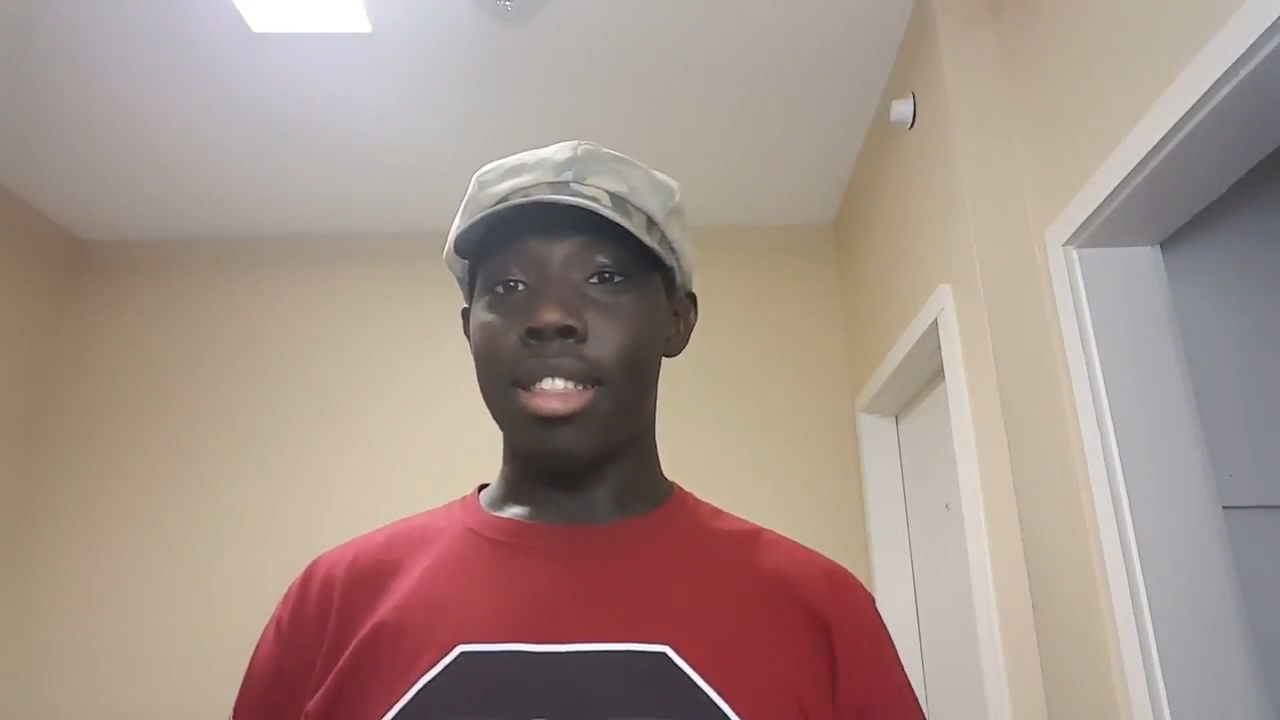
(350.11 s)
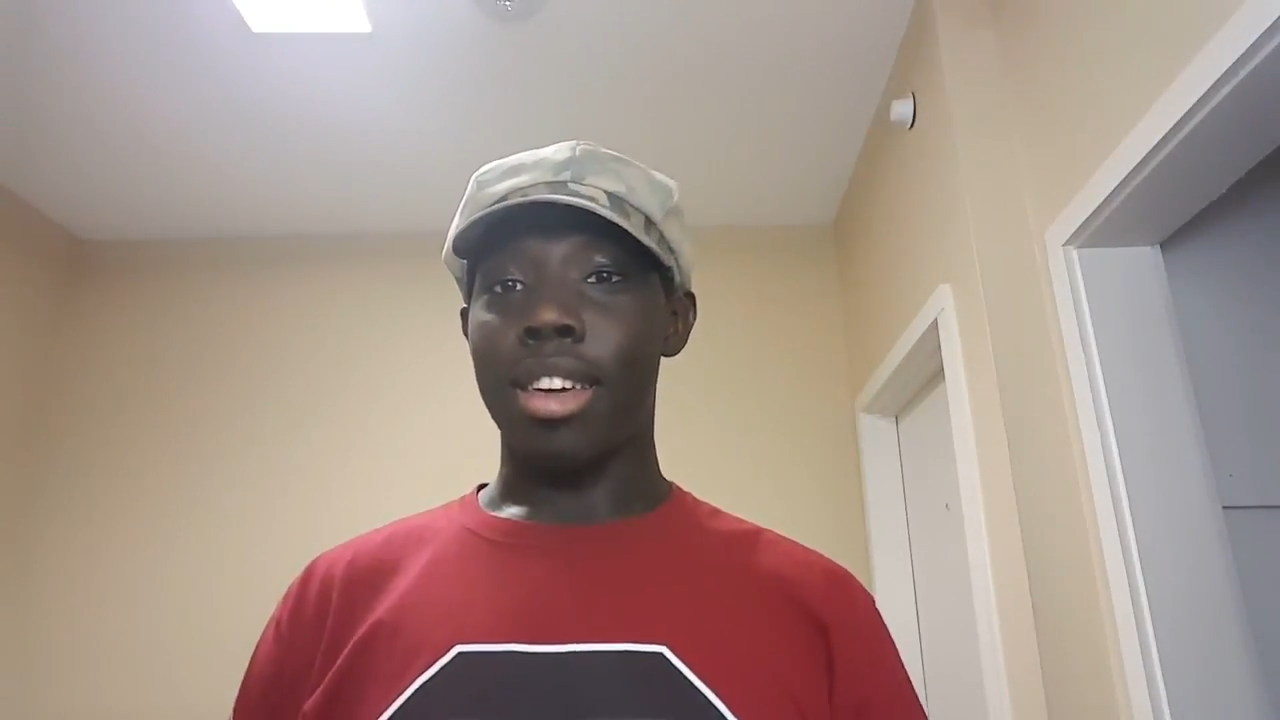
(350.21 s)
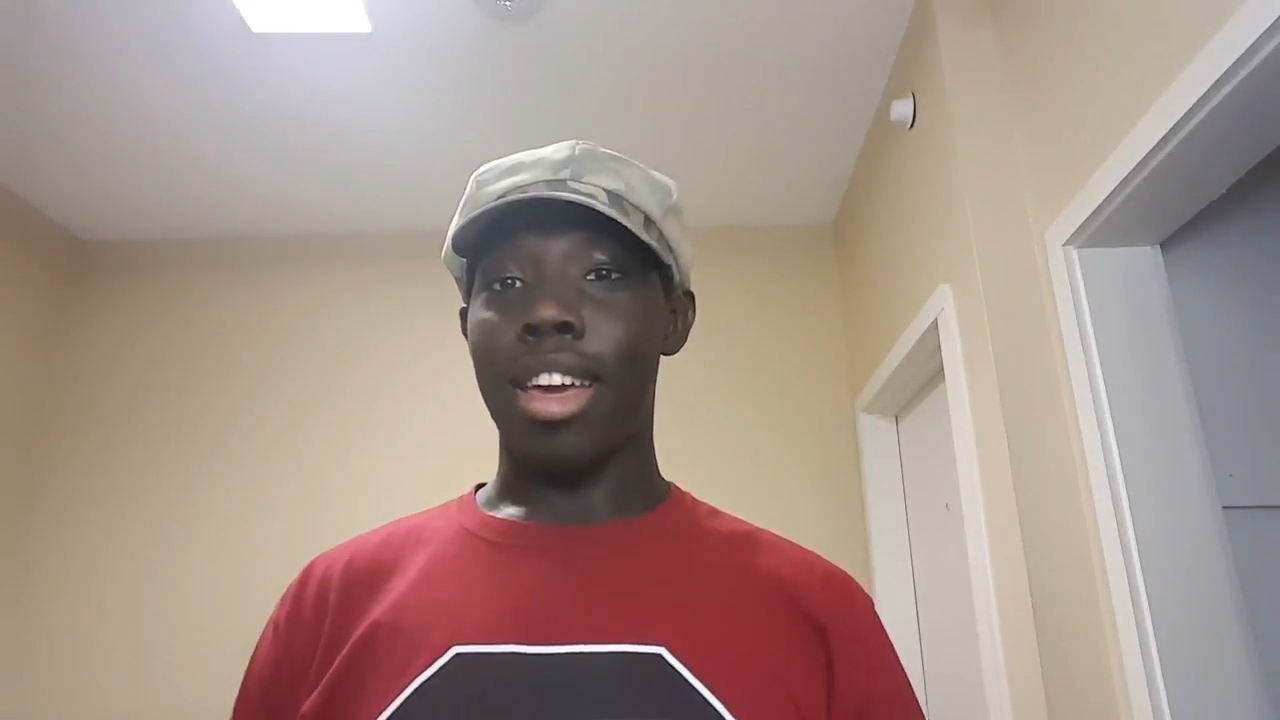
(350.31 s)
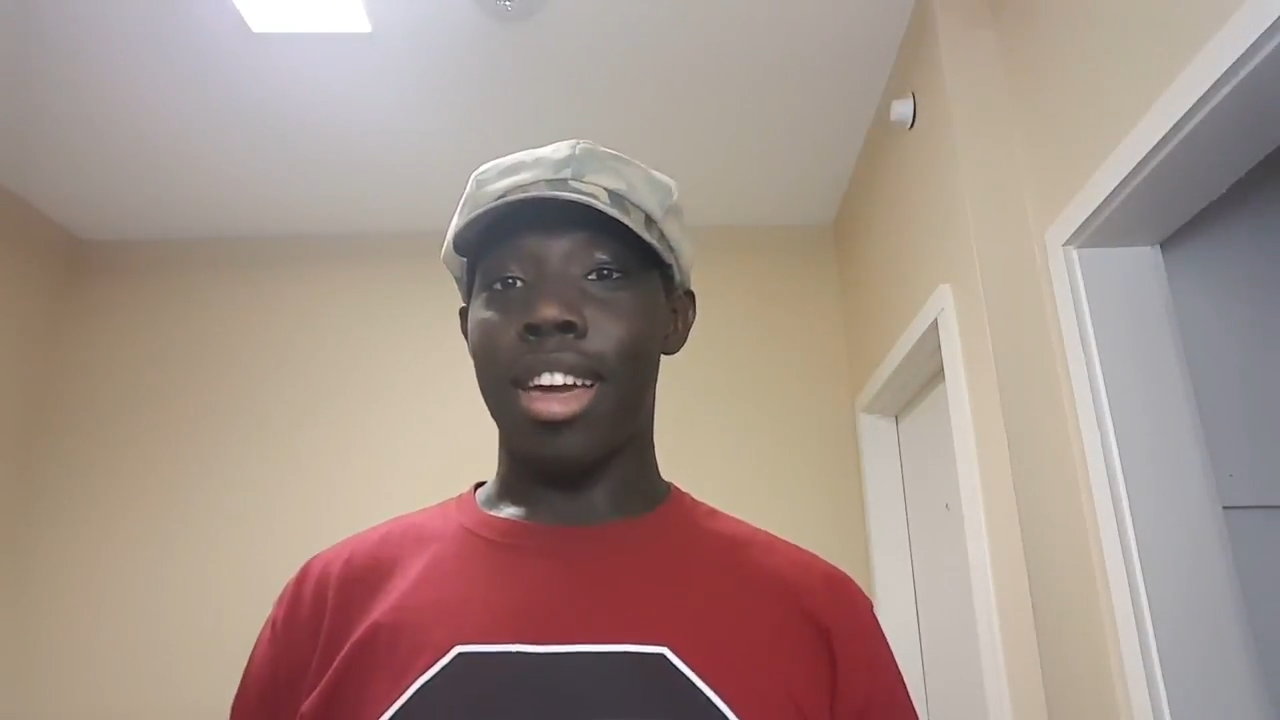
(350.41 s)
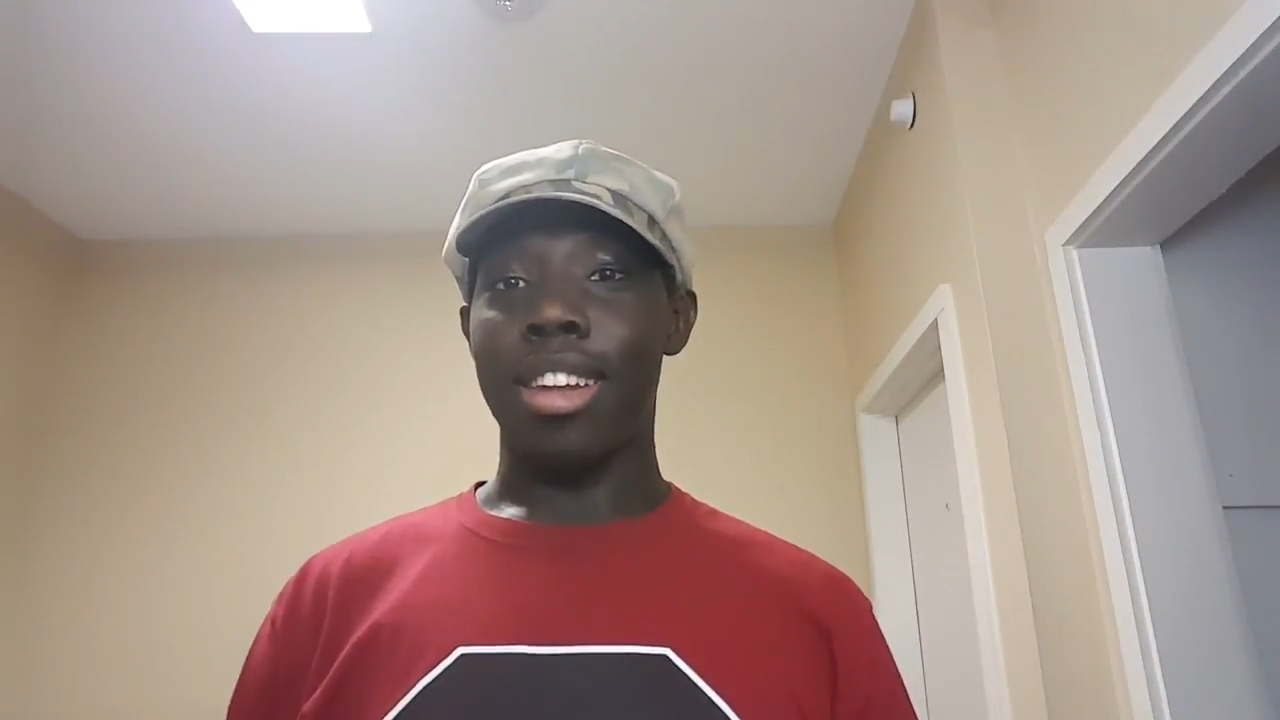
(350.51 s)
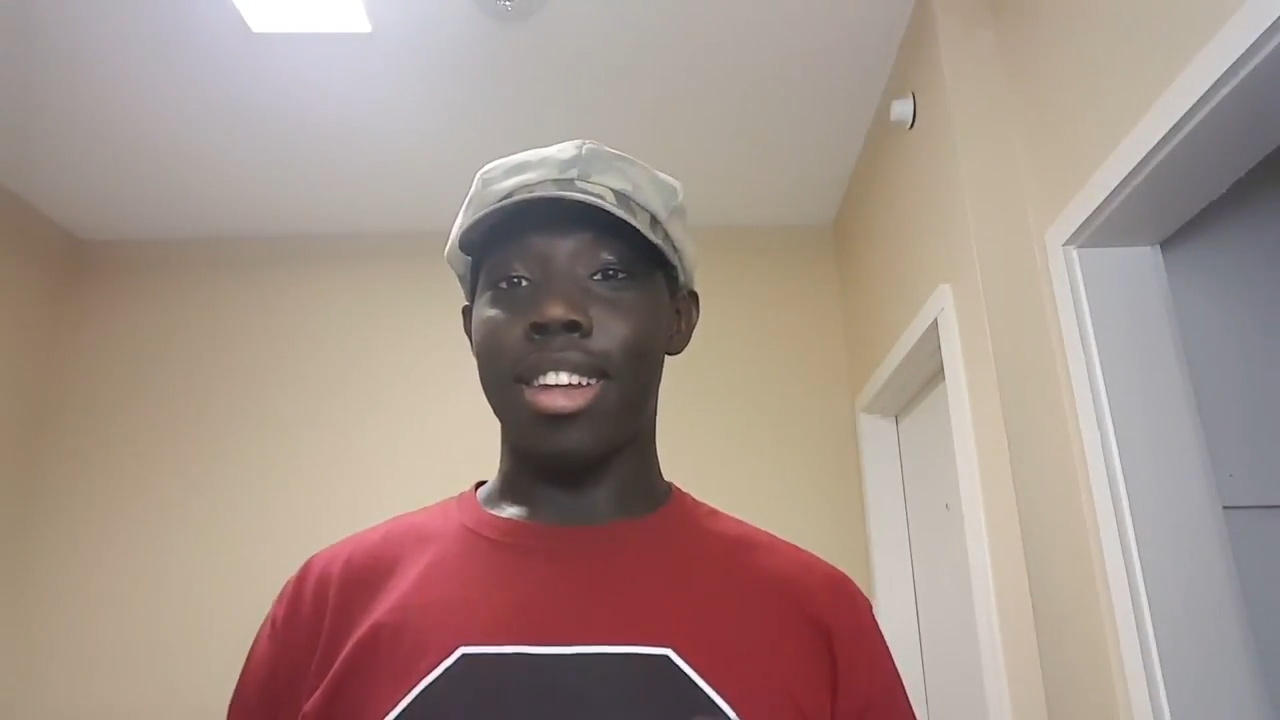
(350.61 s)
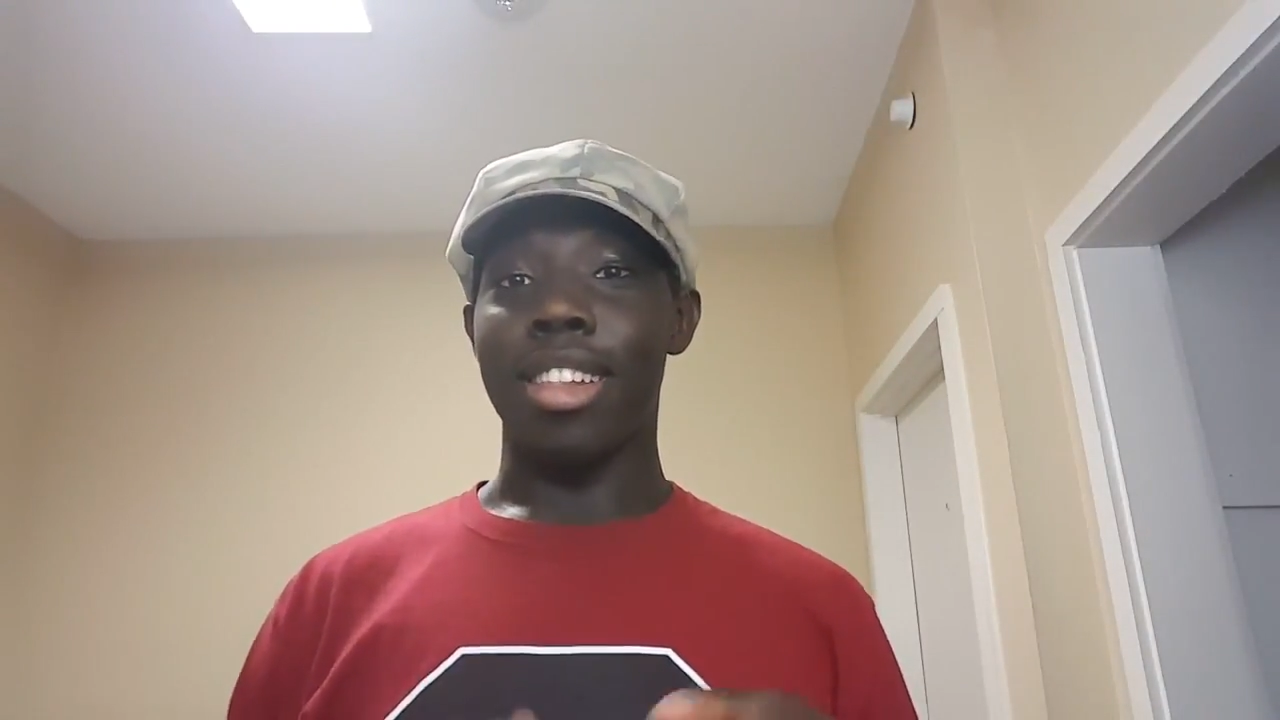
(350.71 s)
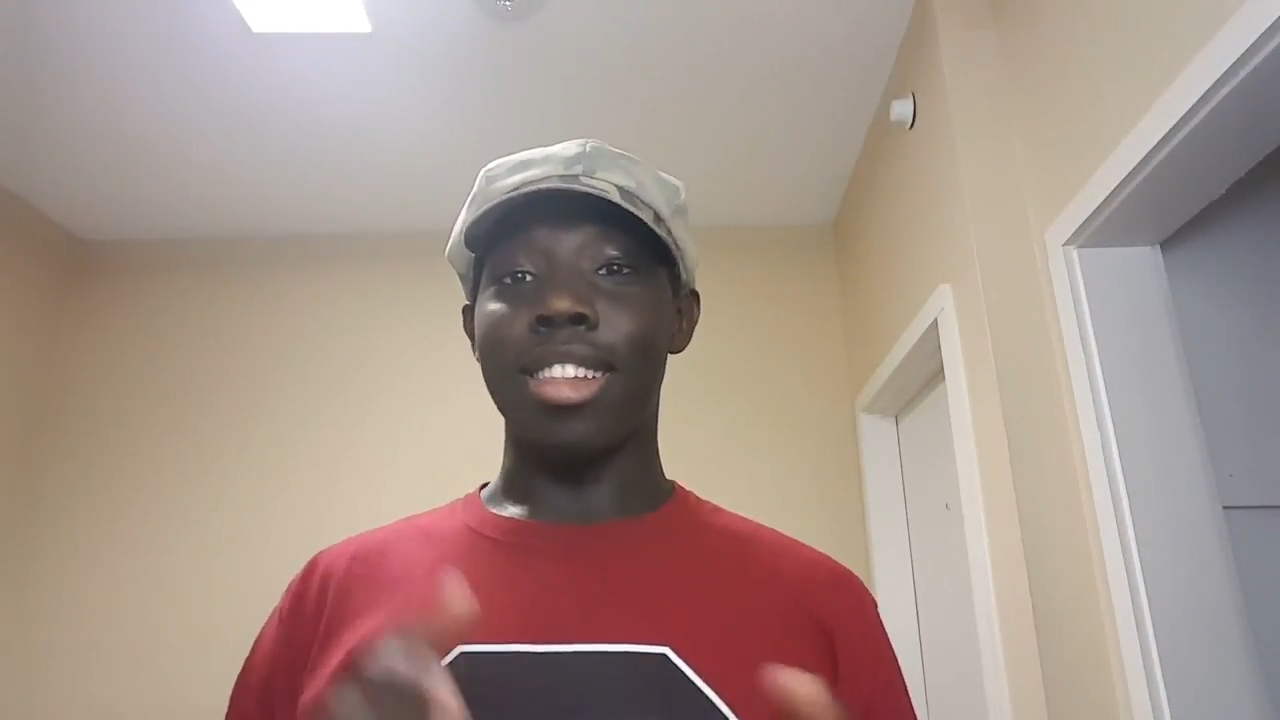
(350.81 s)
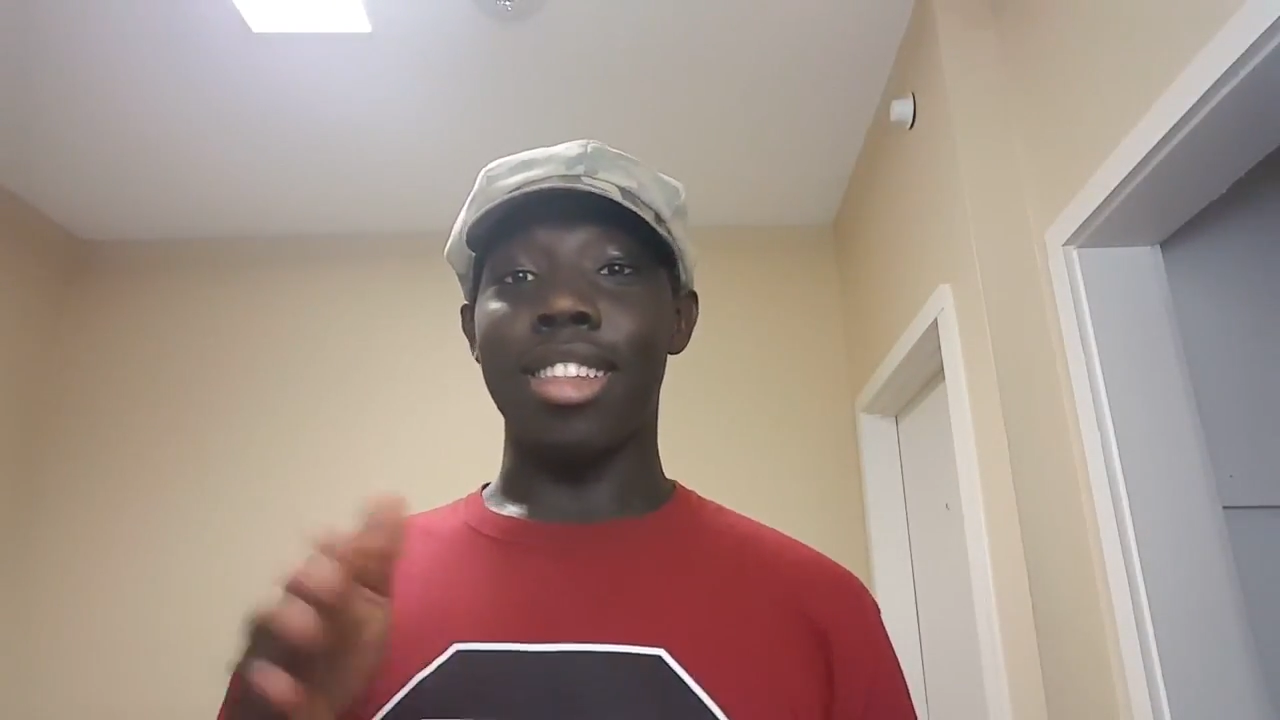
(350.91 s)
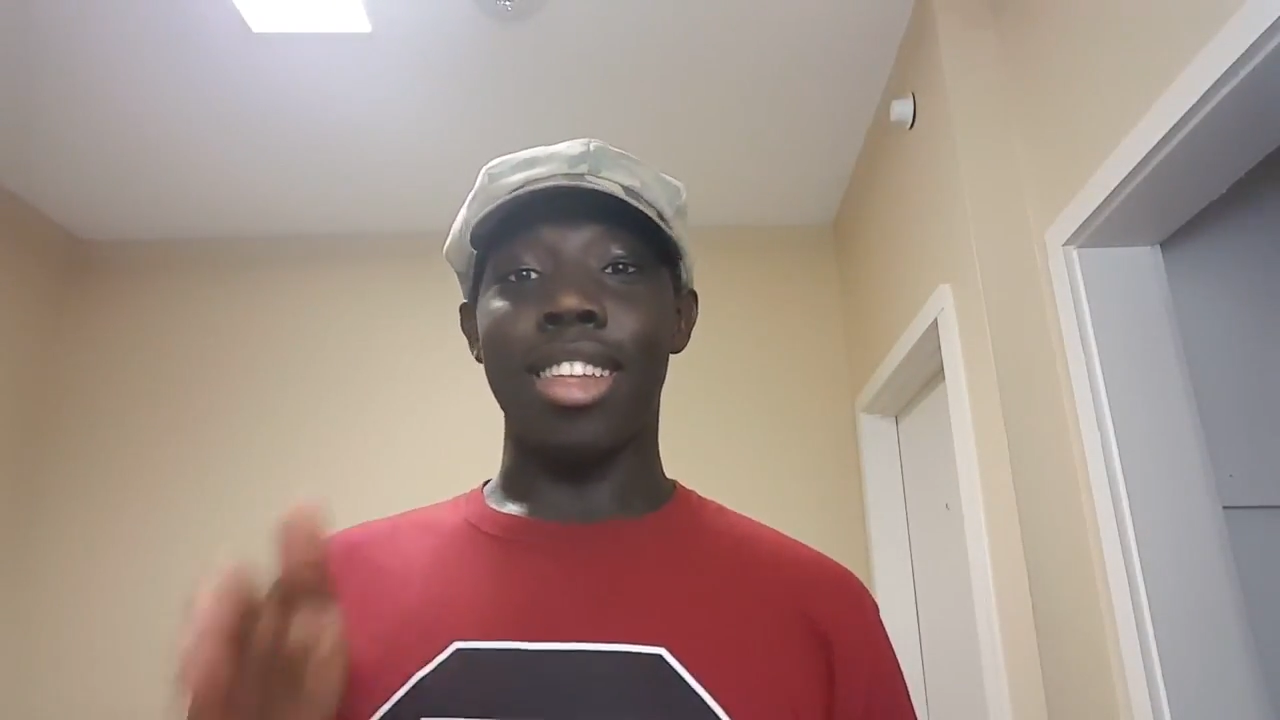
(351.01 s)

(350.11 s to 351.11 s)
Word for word: the content's